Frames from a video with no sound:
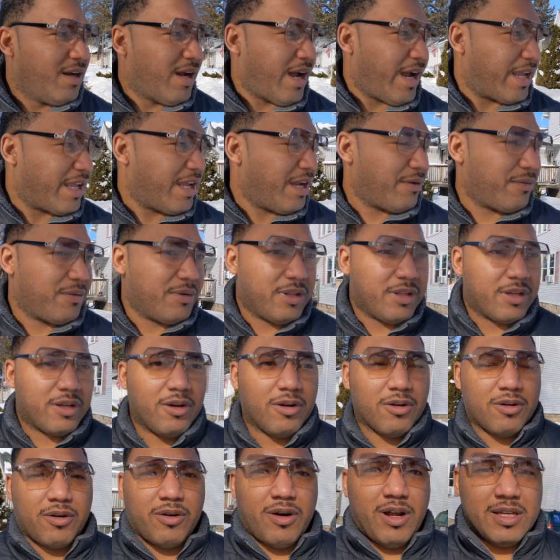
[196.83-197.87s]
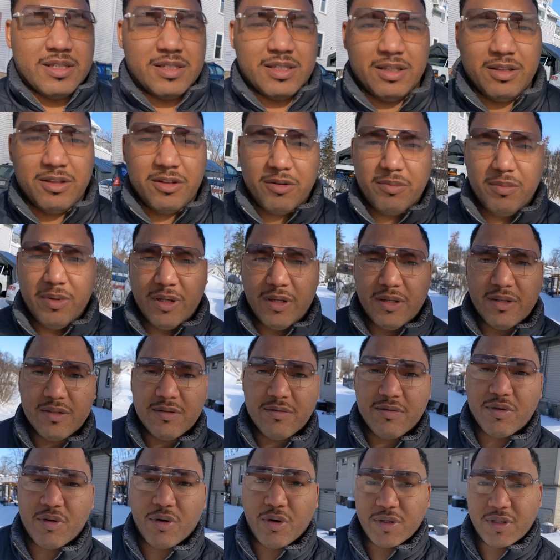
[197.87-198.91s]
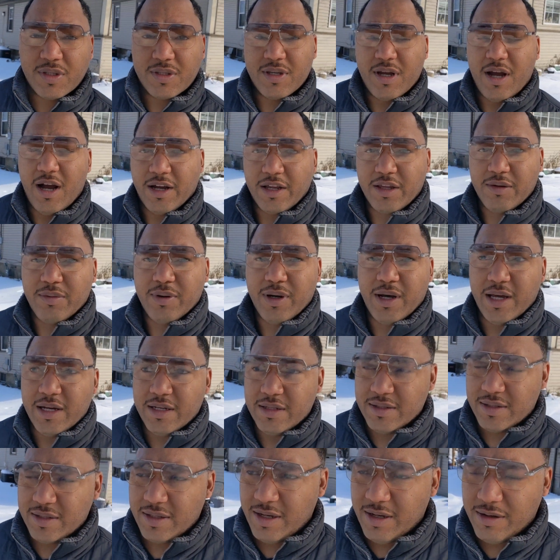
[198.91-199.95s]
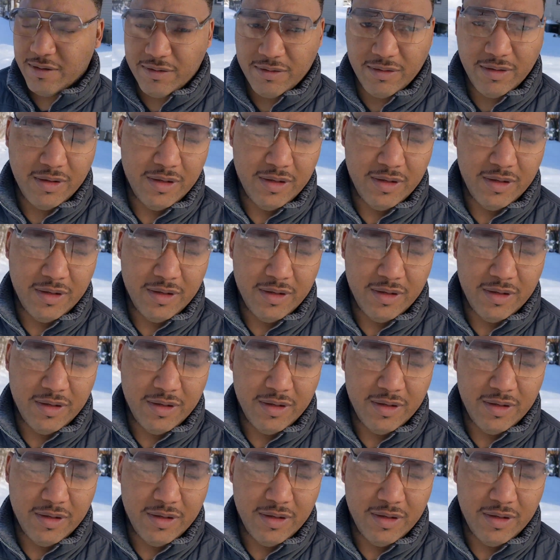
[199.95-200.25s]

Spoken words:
I can't really go across in there because of course it's occupied and stuff.